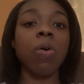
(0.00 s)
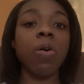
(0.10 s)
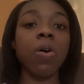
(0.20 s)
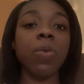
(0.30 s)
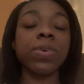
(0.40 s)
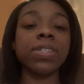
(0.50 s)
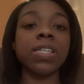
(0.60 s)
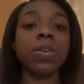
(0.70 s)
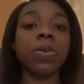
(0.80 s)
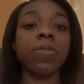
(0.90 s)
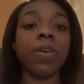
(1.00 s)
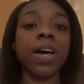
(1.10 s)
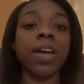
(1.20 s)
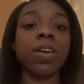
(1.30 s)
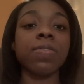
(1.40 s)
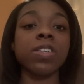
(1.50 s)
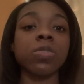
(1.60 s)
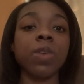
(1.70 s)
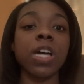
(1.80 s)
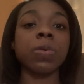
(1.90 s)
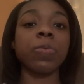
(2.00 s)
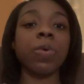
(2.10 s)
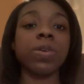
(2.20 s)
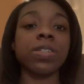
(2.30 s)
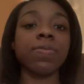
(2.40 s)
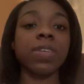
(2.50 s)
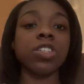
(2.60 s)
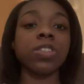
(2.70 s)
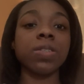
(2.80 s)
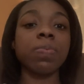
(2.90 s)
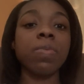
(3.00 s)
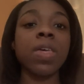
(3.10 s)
or was he notified of his rights before his conviction.